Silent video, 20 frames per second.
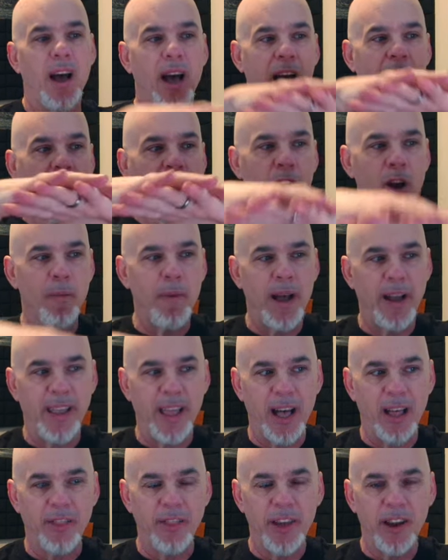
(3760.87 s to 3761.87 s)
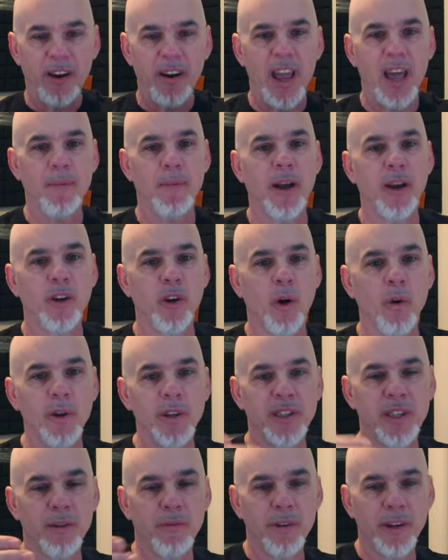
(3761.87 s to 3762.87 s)
I go back out there and my goal
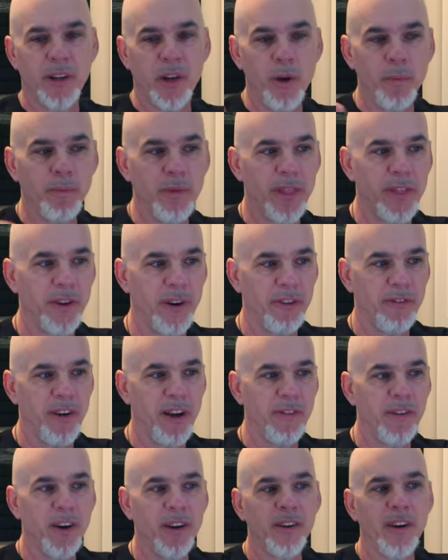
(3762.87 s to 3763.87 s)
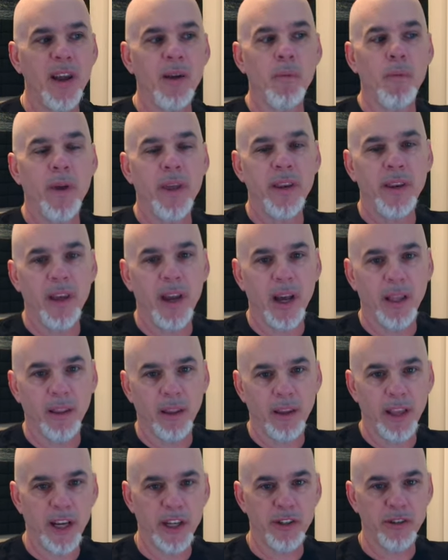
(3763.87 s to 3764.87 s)
was to recoup the 3,500 and win a
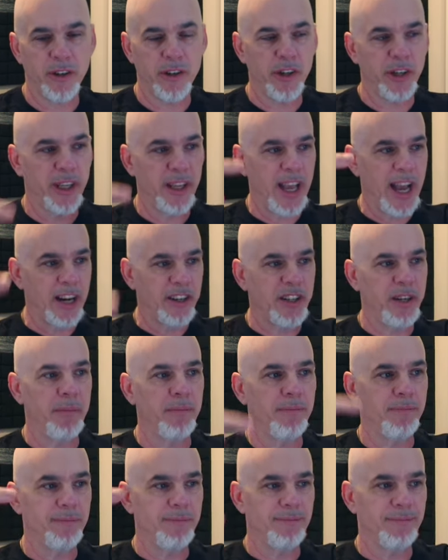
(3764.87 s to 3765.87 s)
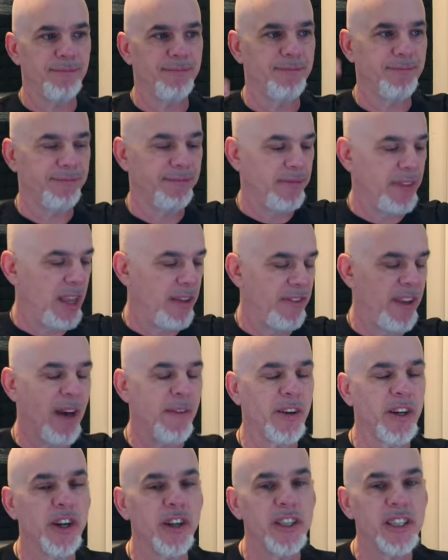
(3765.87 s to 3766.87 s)
little extra. And you can actually, if you
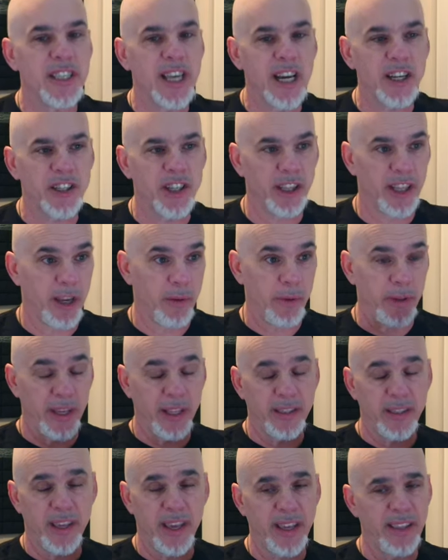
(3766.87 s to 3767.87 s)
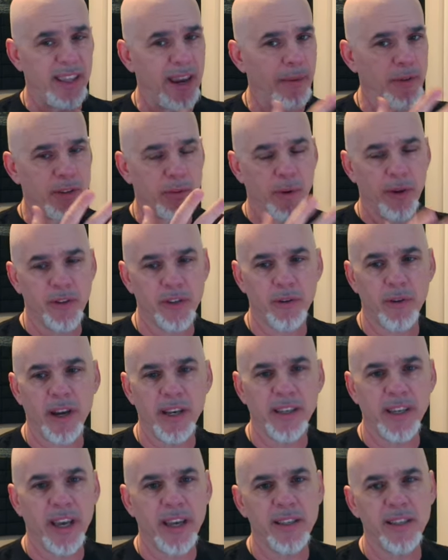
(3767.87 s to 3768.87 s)
have a good session like we did today, today was one of those
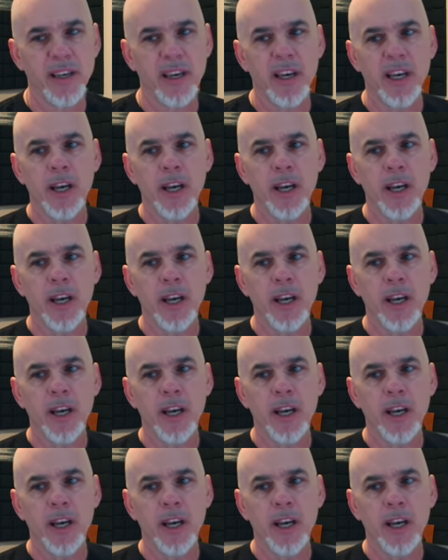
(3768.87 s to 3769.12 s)
great days,